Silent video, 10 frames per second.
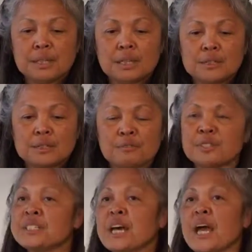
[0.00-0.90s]
is a
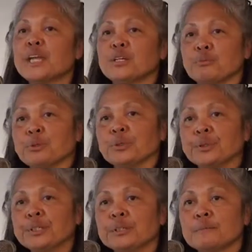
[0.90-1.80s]
Visayan
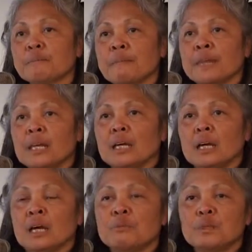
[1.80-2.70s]
word,
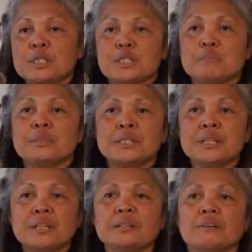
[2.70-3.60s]
which is a
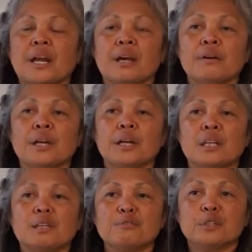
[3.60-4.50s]
particular area
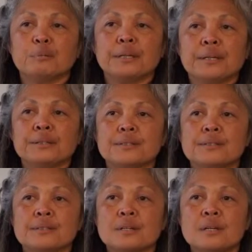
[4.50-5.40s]
in the Philippines.